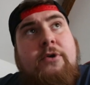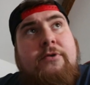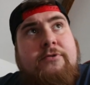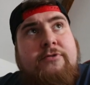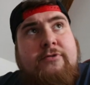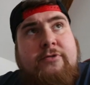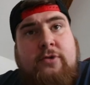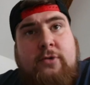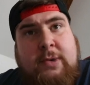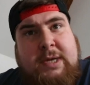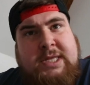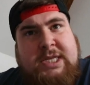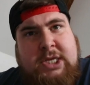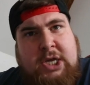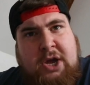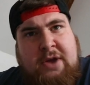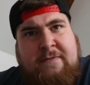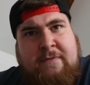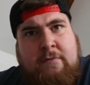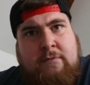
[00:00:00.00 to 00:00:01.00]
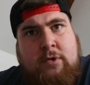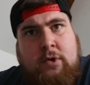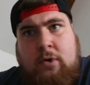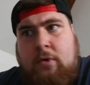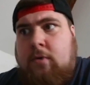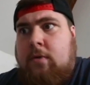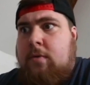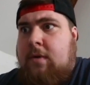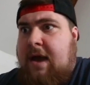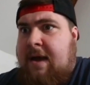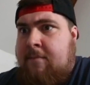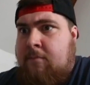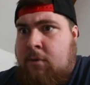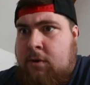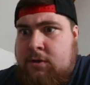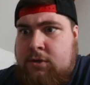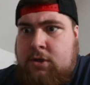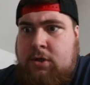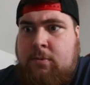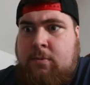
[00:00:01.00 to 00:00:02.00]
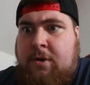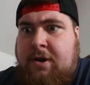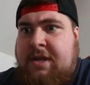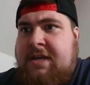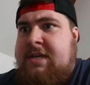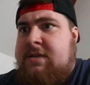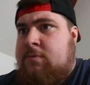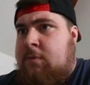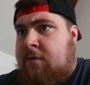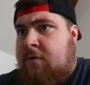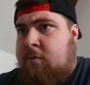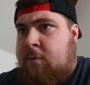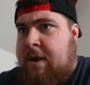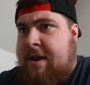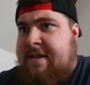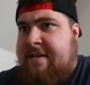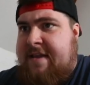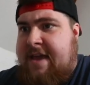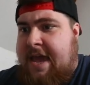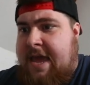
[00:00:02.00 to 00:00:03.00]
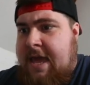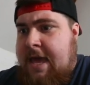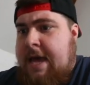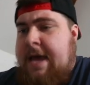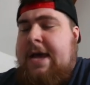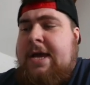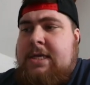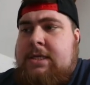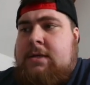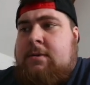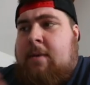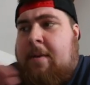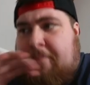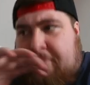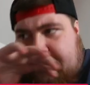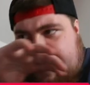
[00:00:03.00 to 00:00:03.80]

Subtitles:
120 overall. I'm 121, he's 120. So we're